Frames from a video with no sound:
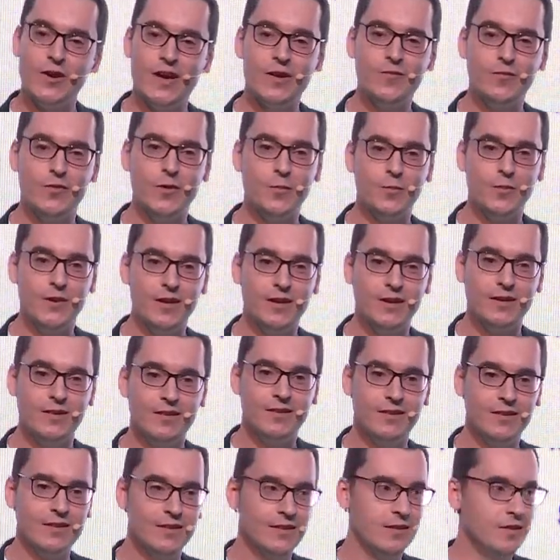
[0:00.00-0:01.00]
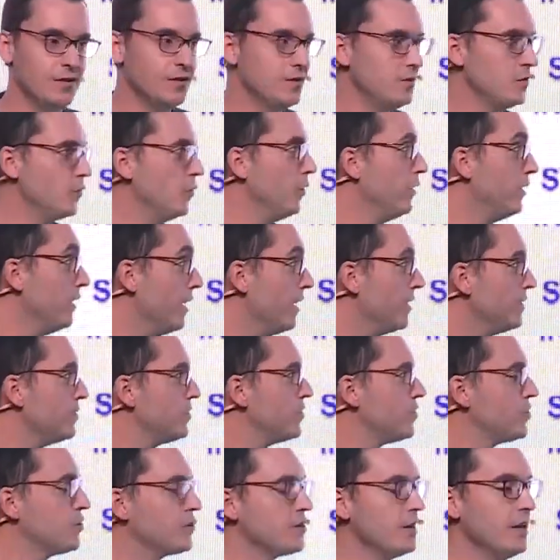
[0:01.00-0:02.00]
our MVP, to
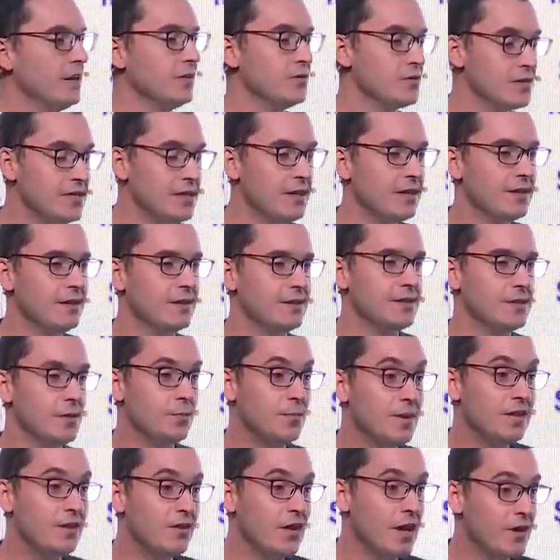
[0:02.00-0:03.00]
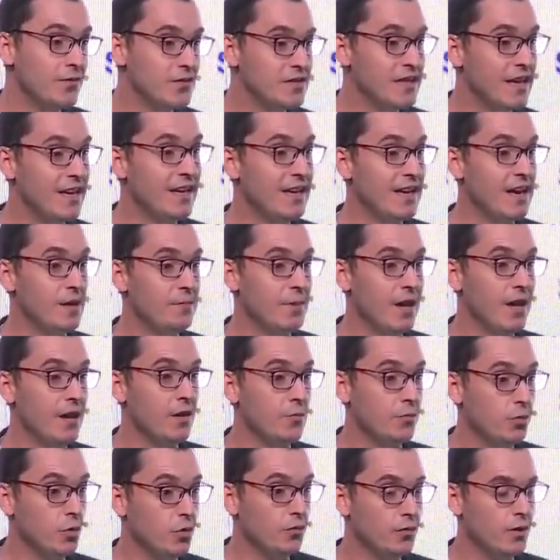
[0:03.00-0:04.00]
launch, to submit the FDA
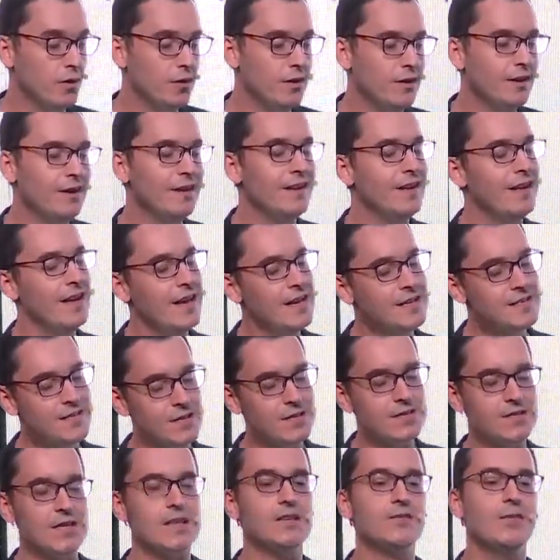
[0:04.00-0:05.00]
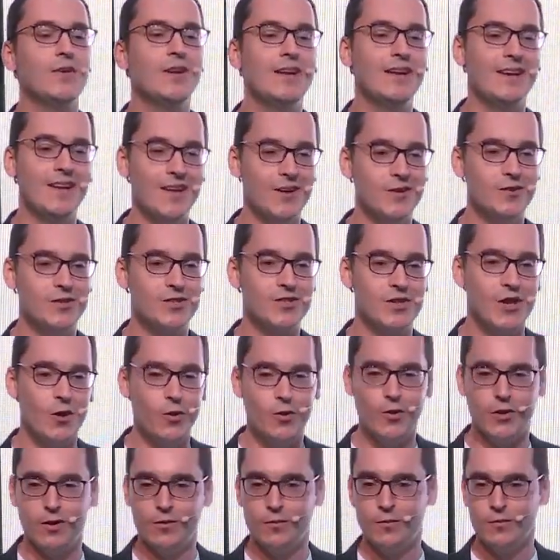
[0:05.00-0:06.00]
EMA approval, and successfully launch
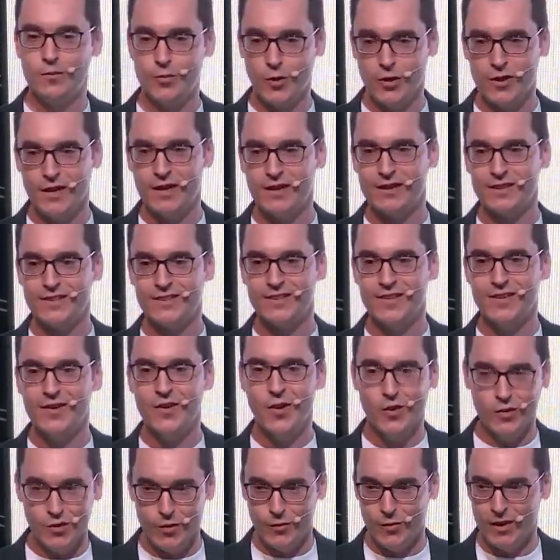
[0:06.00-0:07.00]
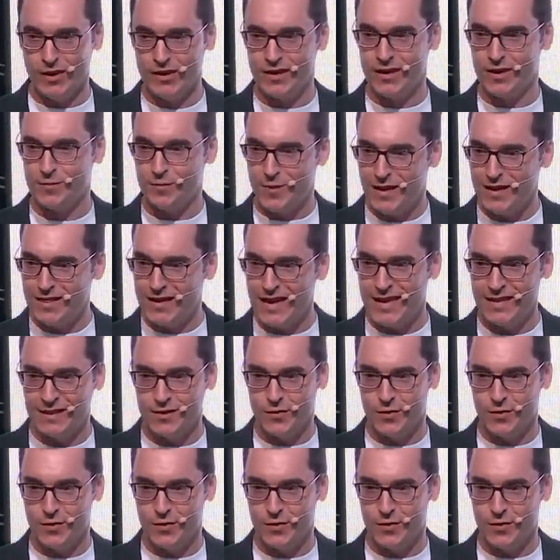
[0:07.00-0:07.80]
our product on the market by the